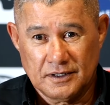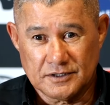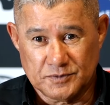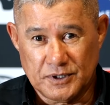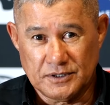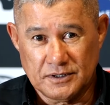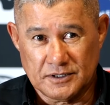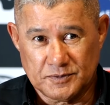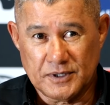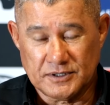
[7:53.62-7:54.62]
It's been
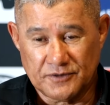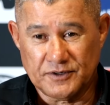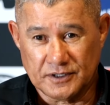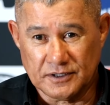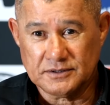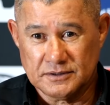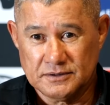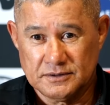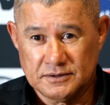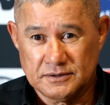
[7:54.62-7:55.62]
difficult.
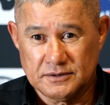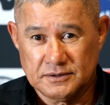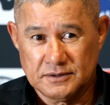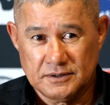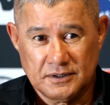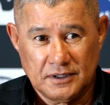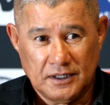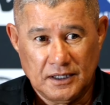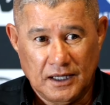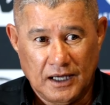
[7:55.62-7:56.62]

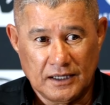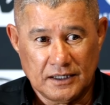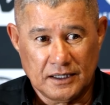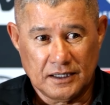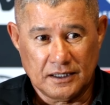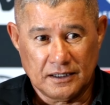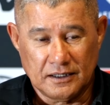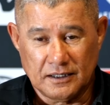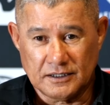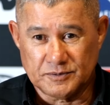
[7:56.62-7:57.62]
And
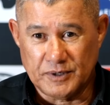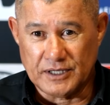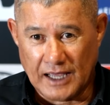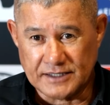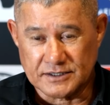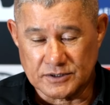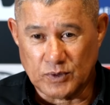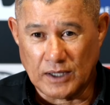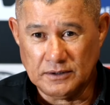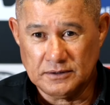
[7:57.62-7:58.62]
it's been nice as
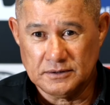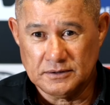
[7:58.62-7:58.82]
well.